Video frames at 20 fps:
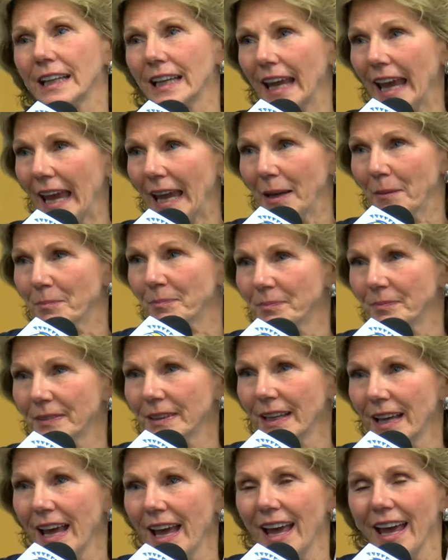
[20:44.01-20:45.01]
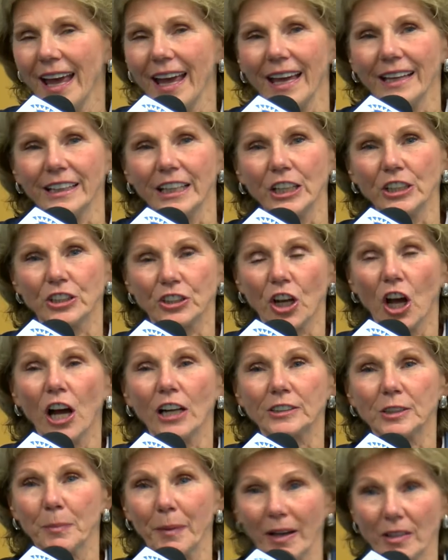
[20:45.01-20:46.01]
the game. And he's
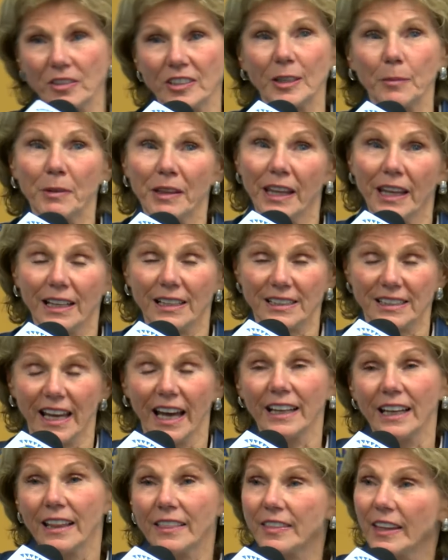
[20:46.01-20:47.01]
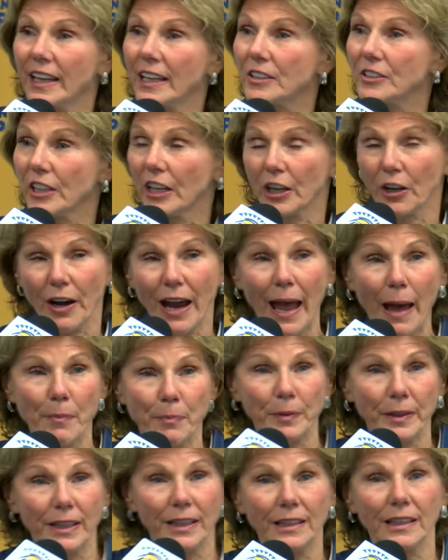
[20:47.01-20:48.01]
talked about some of the exciting things that are
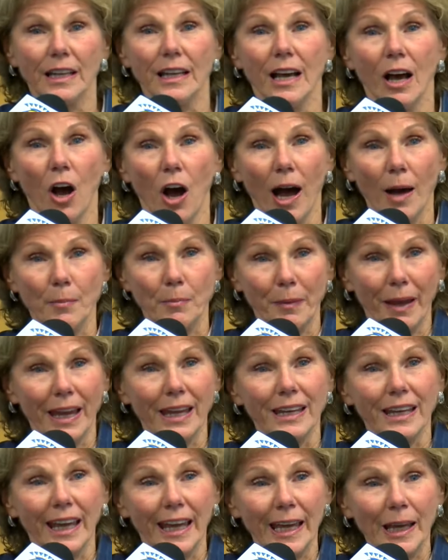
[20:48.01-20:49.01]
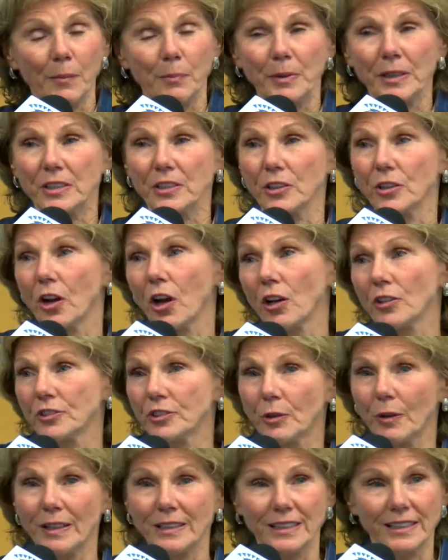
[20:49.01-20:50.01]
happening on main campus and
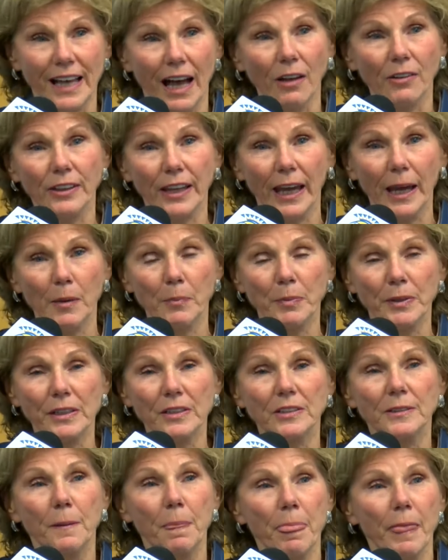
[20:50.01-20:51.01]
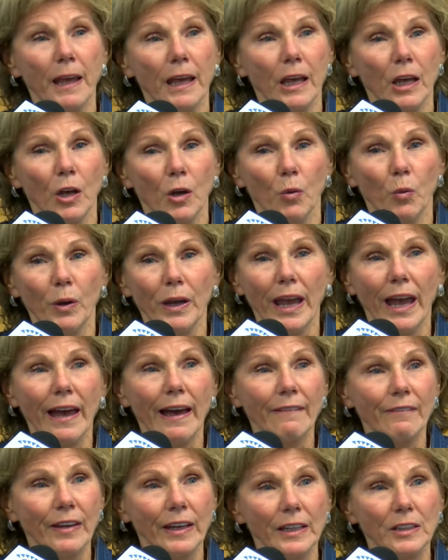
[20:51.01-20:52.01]
also on south campus. We
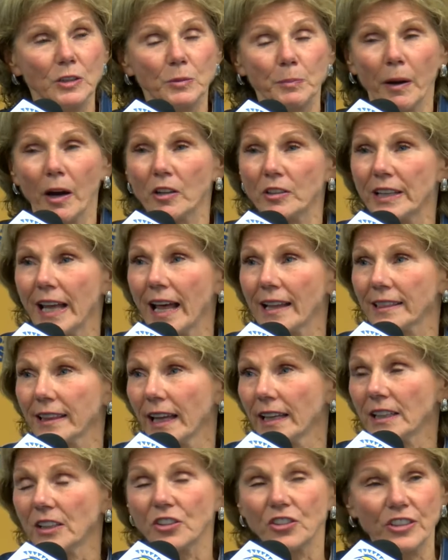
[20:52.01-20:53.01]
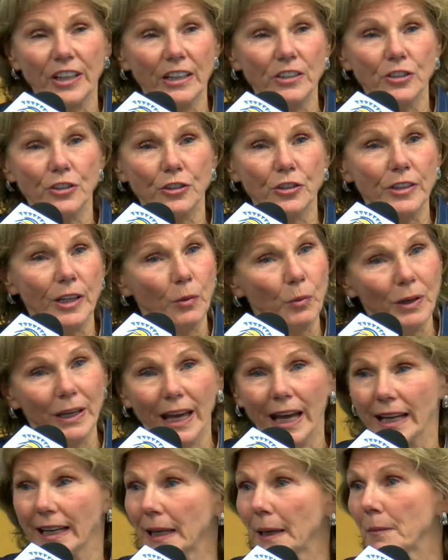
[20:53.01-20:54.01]
have a Spartan Athletic Center that we
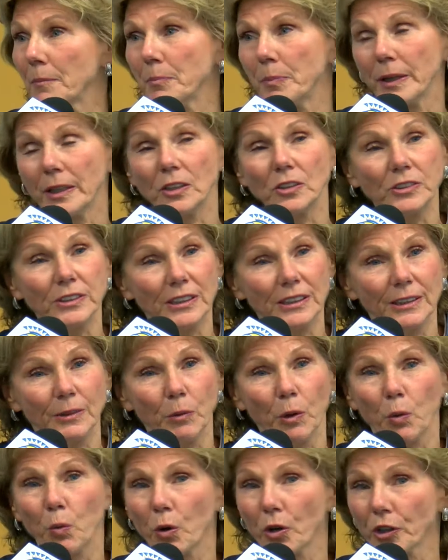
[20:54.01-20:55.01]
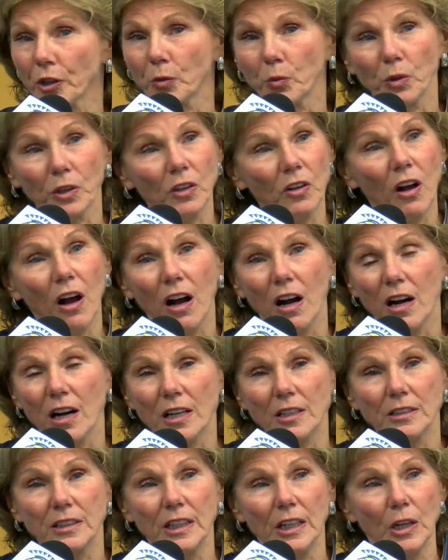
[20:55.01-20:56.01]
got to get built, we're working real
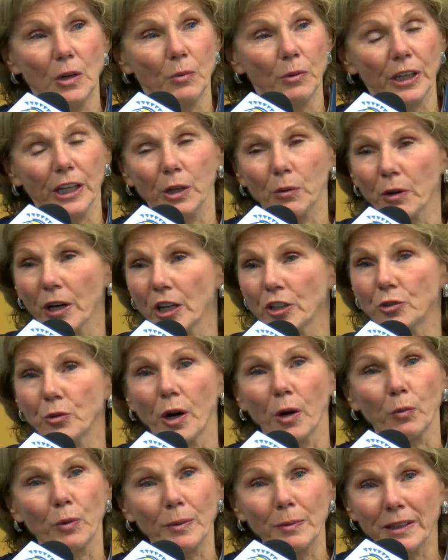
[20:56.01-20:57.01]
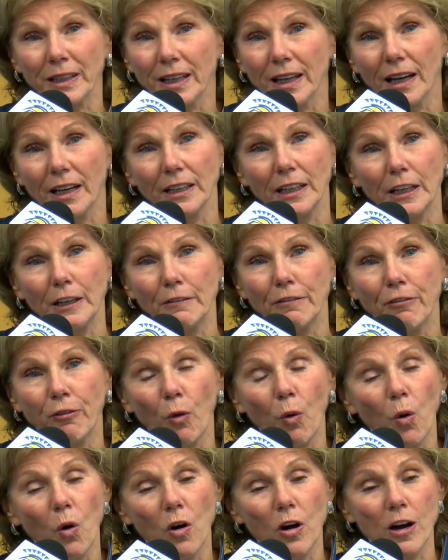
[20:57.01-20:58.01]
hard. We're getting ready to do our ribbon cutting
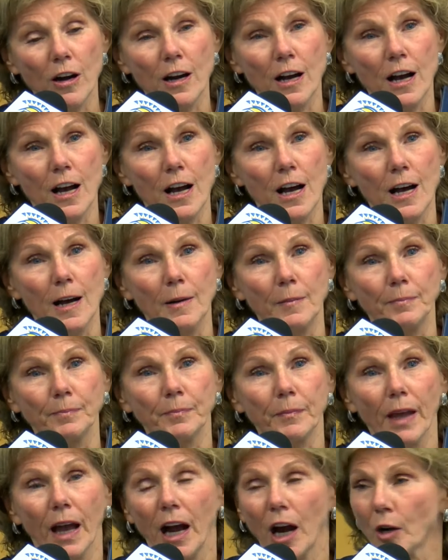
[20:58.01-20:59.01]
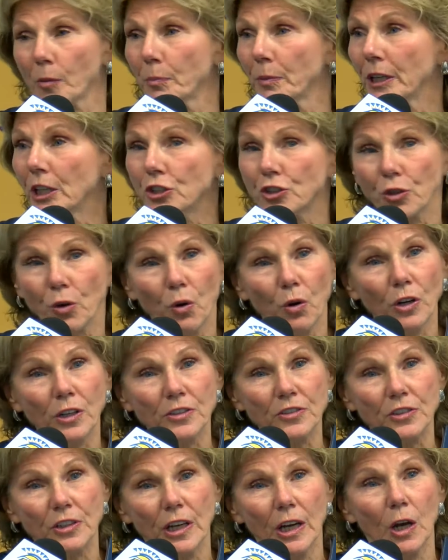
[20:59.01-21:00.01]
for um, our beach
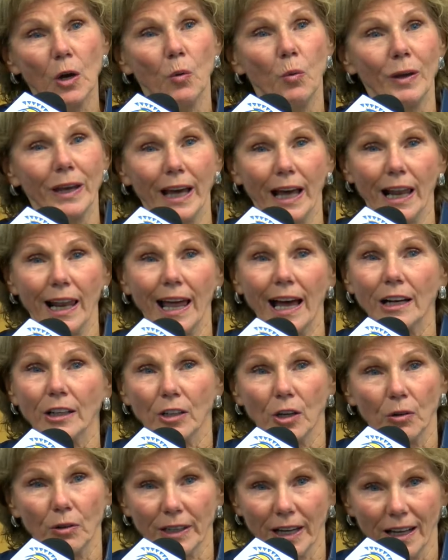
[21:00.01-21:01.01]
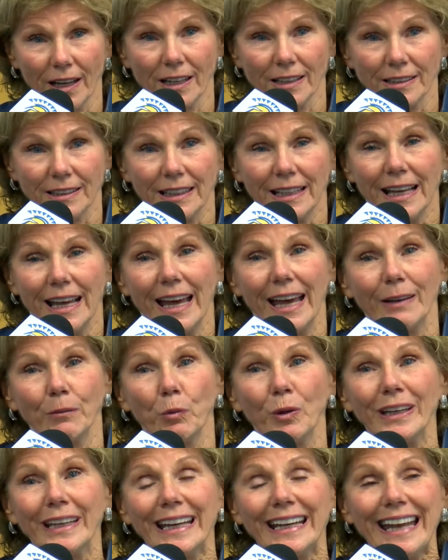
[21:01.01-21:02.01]
courts. We got a lot going on, and
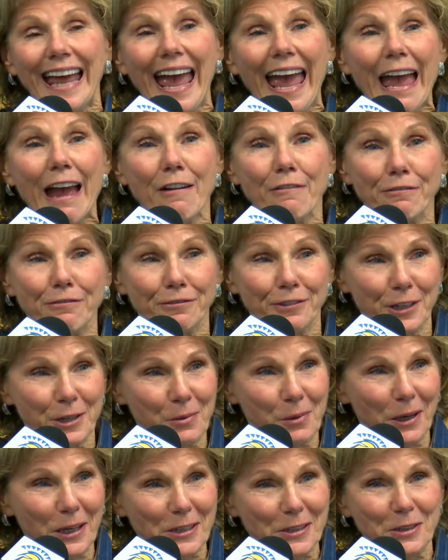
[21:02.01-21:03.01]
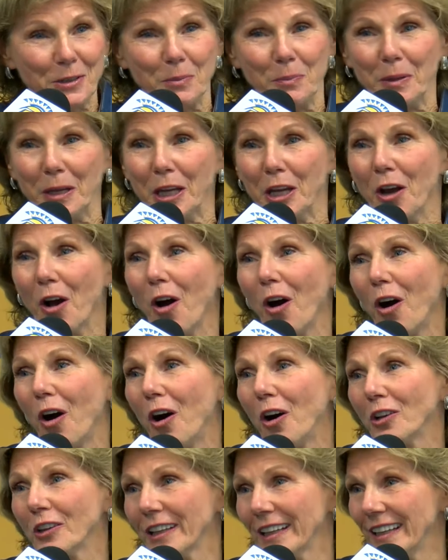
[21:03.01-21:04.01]
we need everyone to be
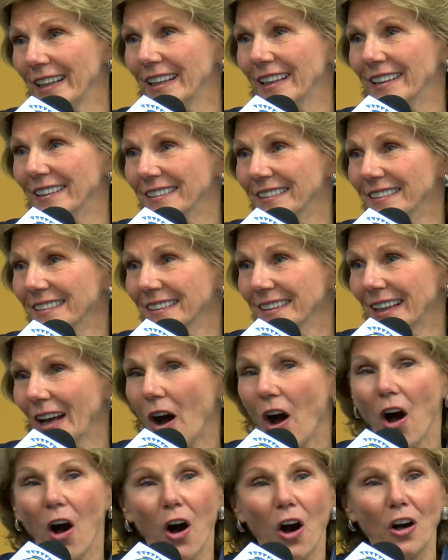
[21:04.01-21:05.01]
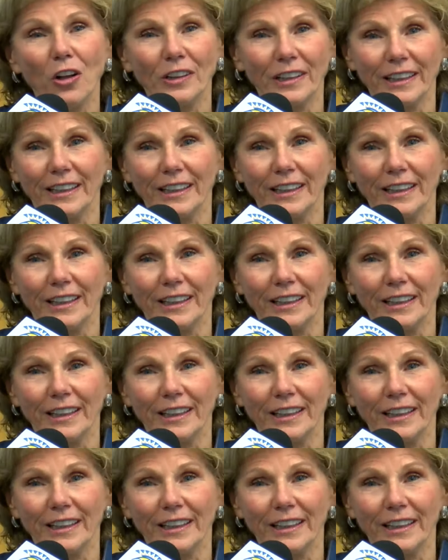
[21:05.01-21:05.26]
all in, all